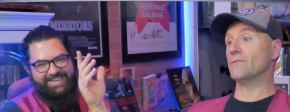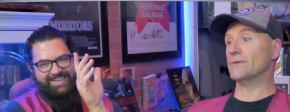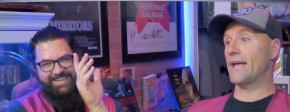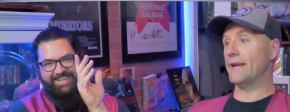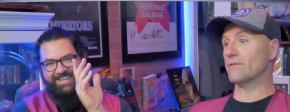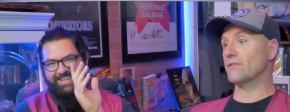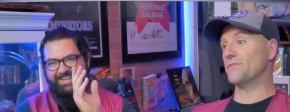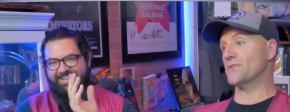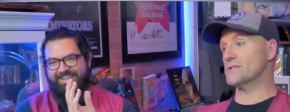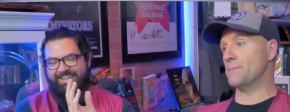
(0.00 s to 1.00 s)
Speaker 1: covered that as
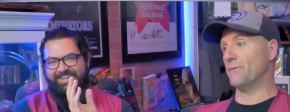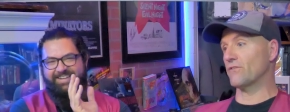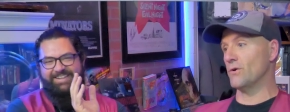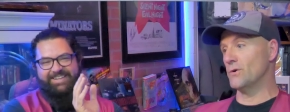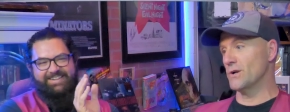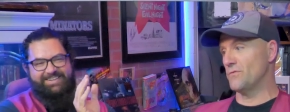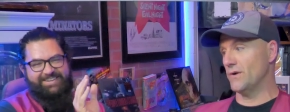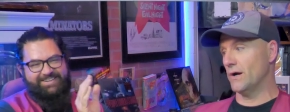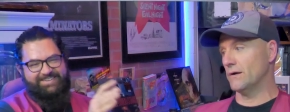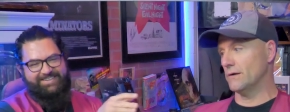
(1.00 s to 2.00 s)
the first episode of
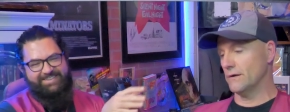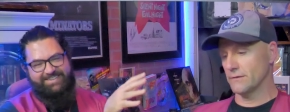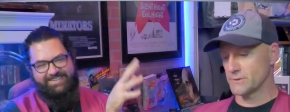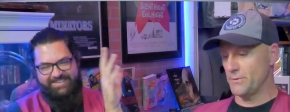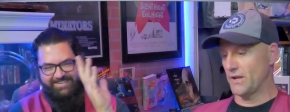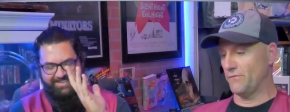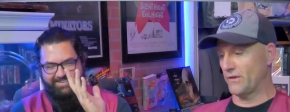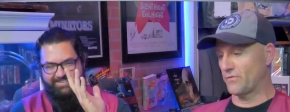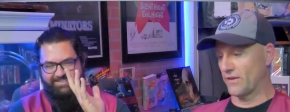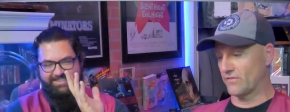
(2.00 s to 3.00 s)
uh, uh, Spooky
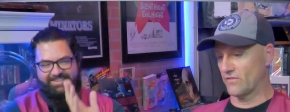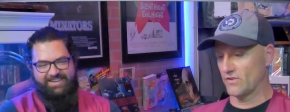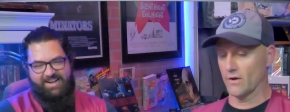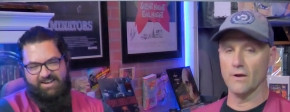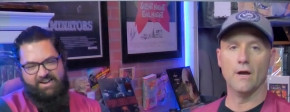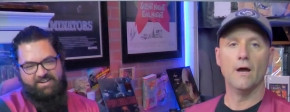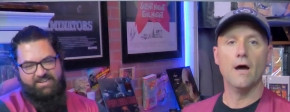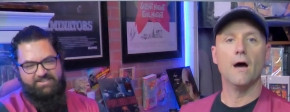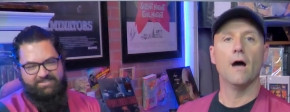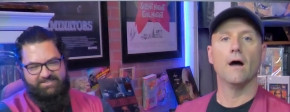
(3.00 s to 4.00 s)
Flix Fest this year. Iron
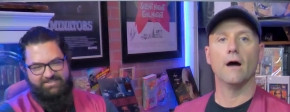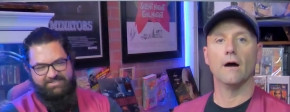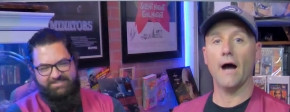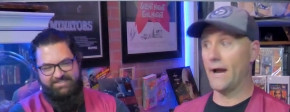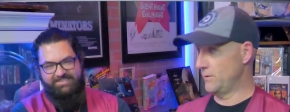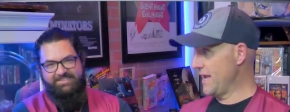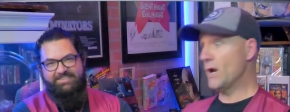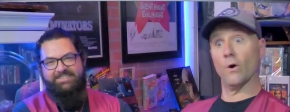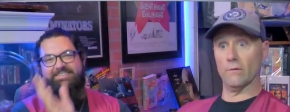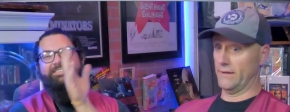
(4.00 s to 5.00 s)
Eagle. Iron
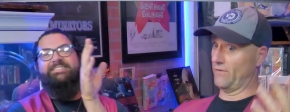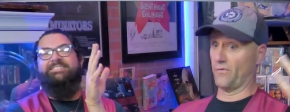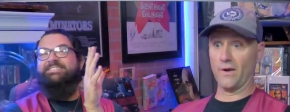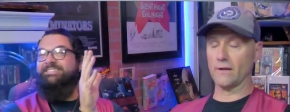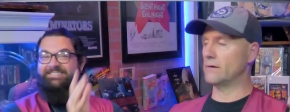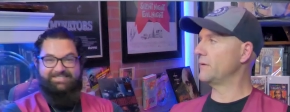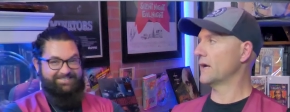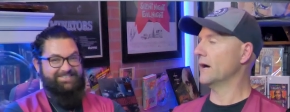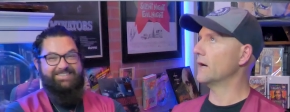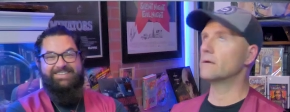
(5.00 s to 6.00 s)
Eagle. He's freaking. Oh my
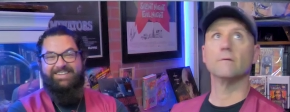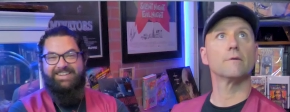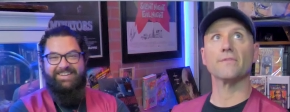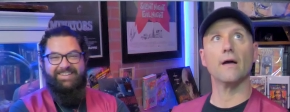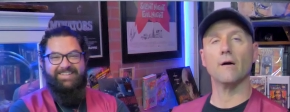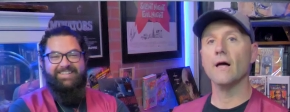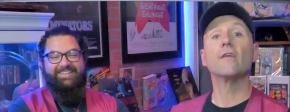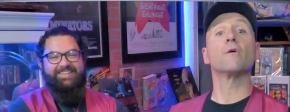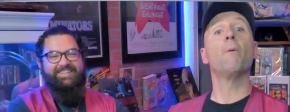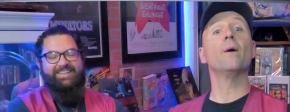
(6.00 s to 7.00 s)
god. What the hell?
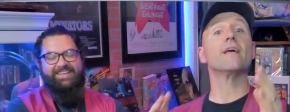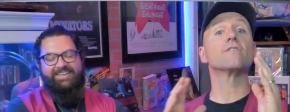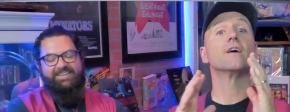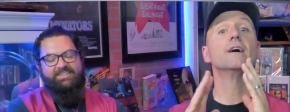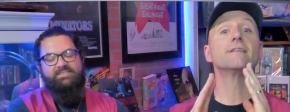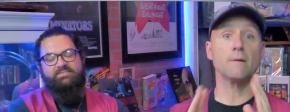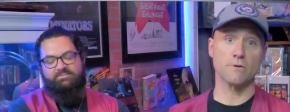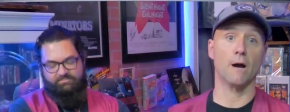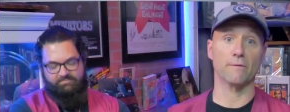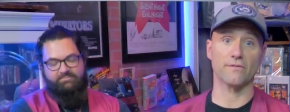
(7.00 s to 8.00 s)
So point is,
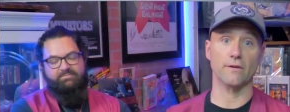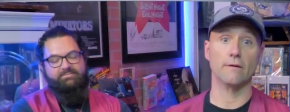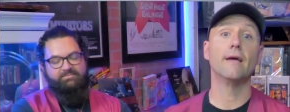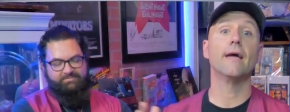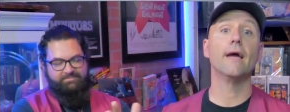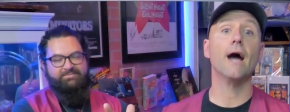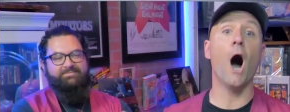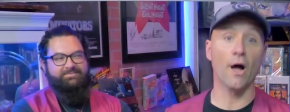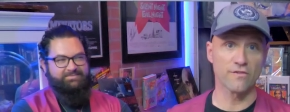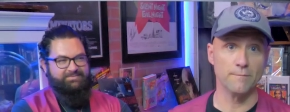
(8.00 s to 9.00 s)
Tim Thomerson,
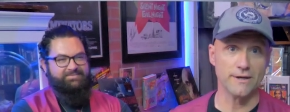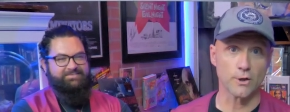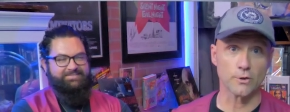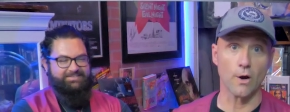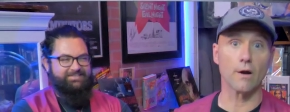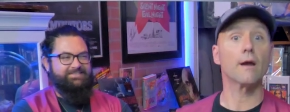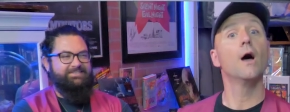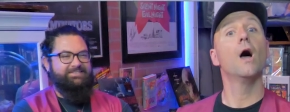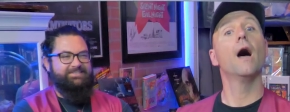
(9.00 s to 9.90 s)
awesome in your dark.